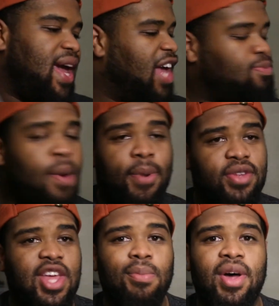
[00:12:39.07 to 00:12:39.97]
It's my
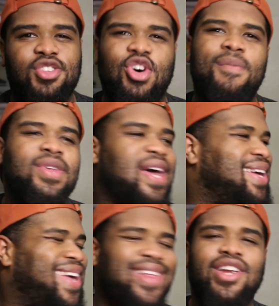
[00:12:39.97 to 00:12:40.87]
birthday month, so I've been
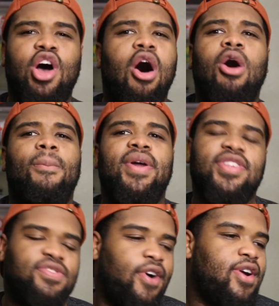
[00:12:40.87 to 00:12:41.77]
like killing it all month
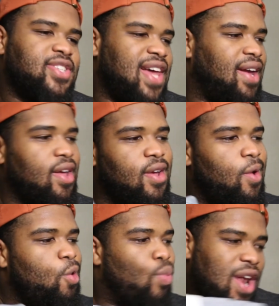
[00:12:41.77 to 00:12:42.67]
as far as like
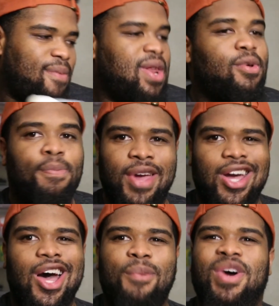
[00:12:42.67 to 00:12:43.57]
what I've been able to
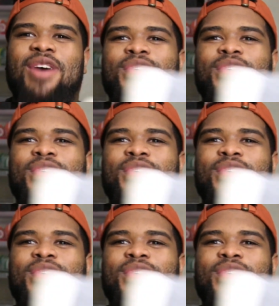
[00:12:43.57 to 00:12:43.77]
pick up, what I've